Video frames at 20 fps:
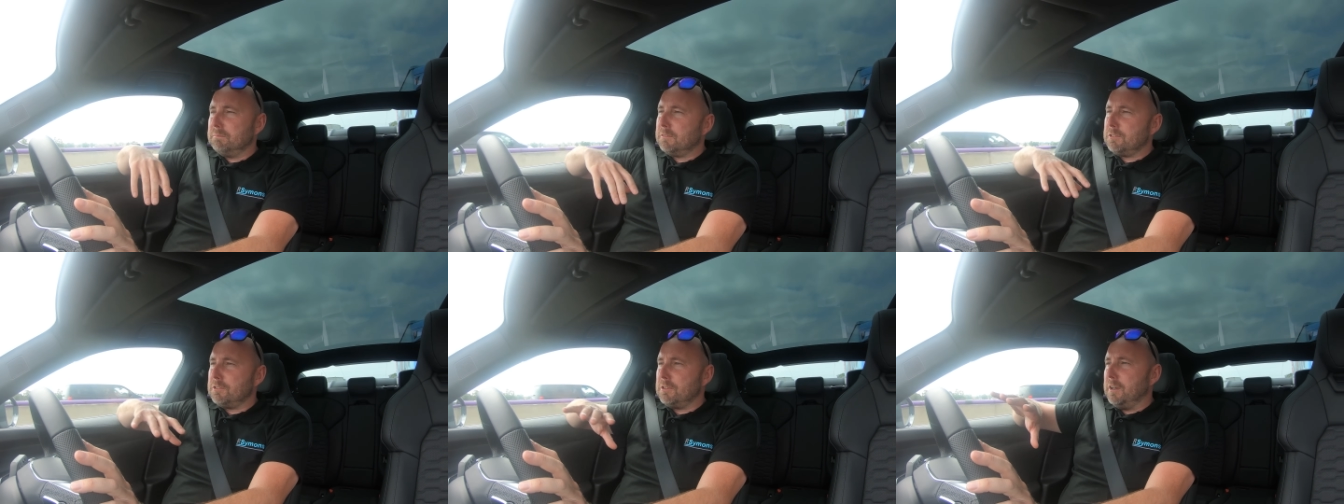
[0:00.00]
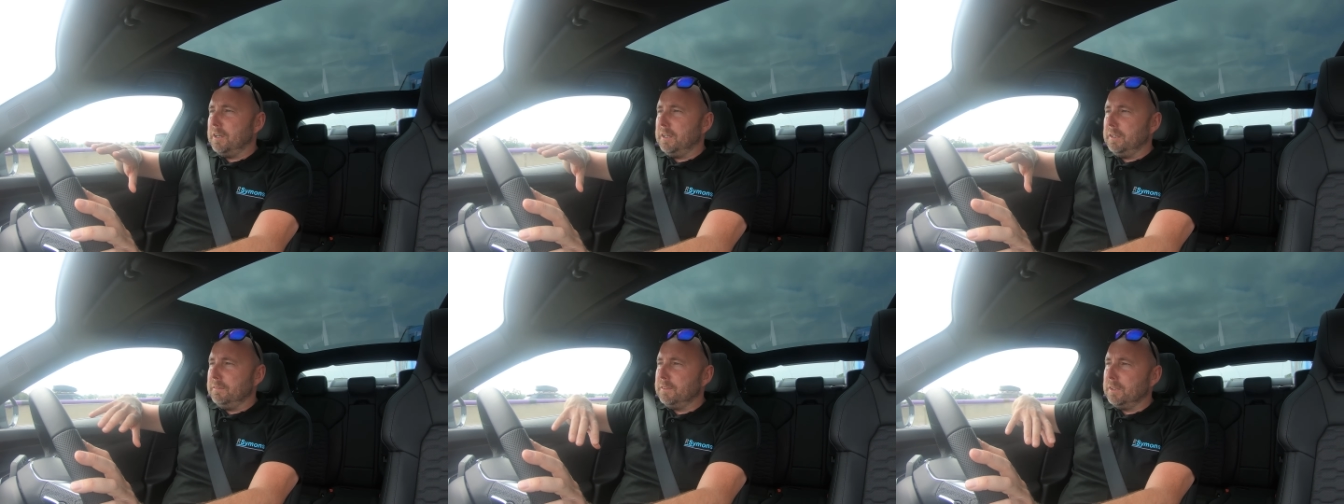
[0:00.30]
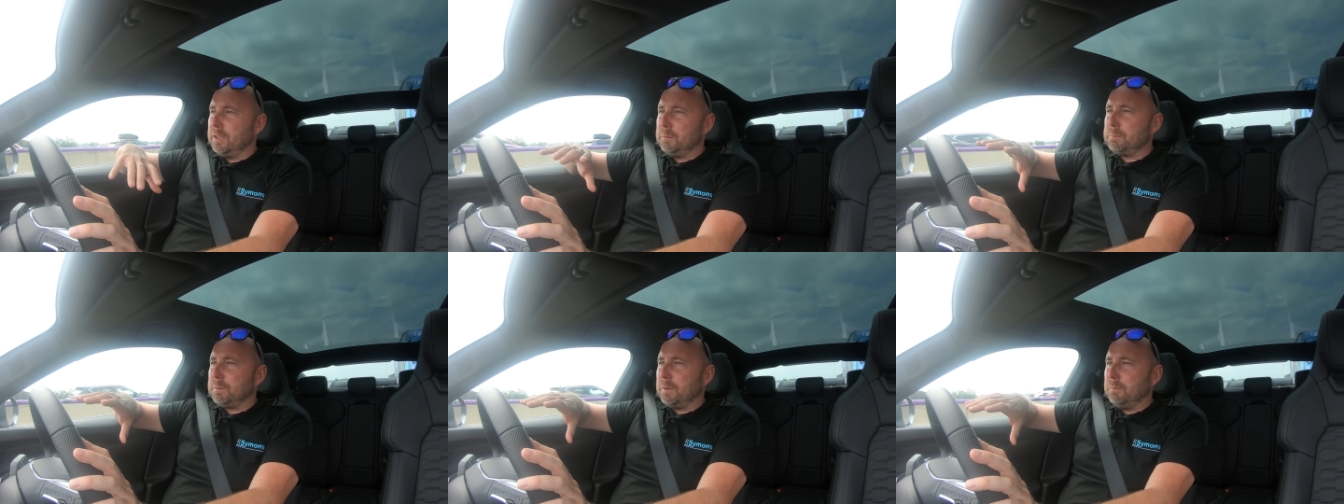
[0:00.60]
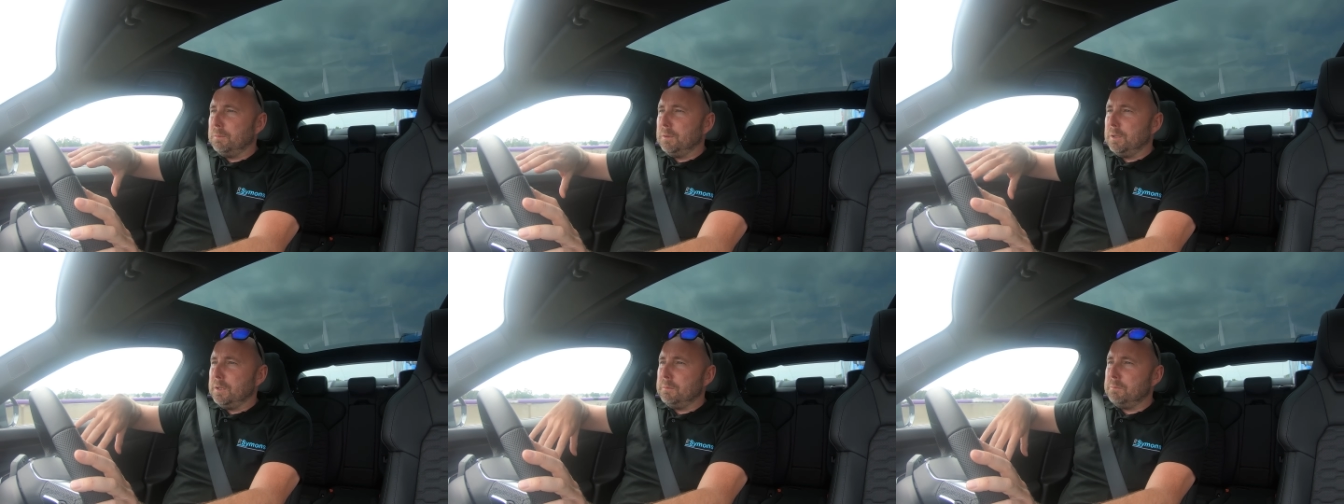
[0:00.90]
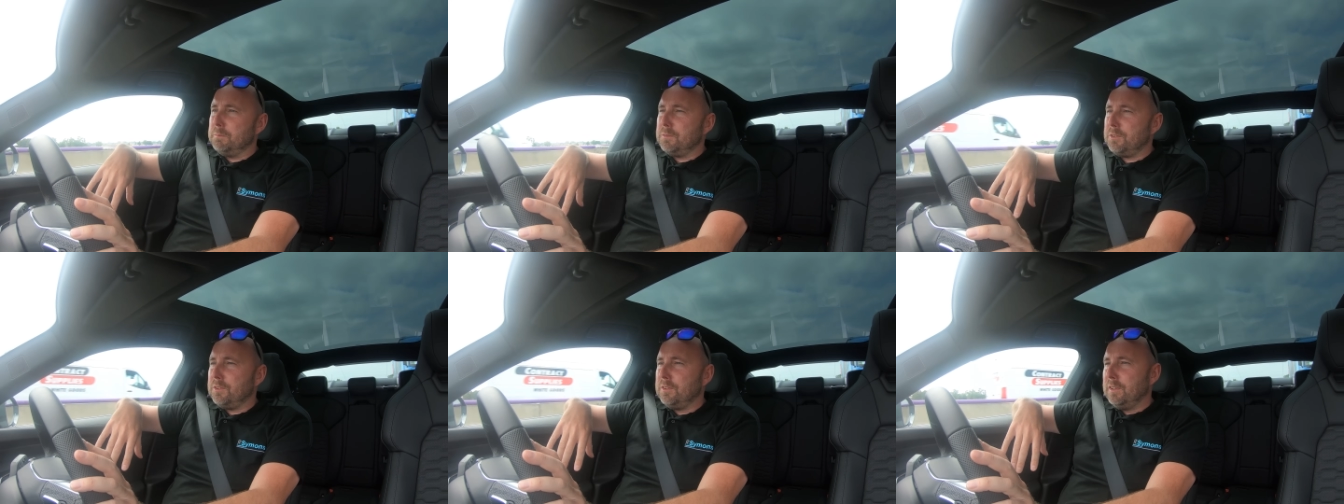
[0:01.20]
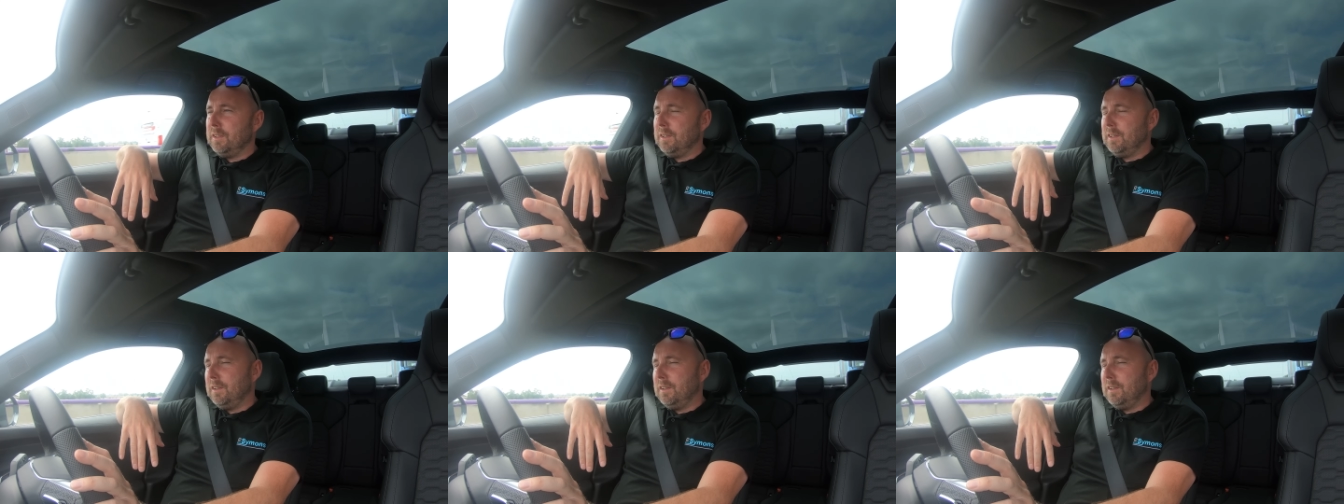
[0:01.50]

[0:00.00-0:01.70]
great, no problems.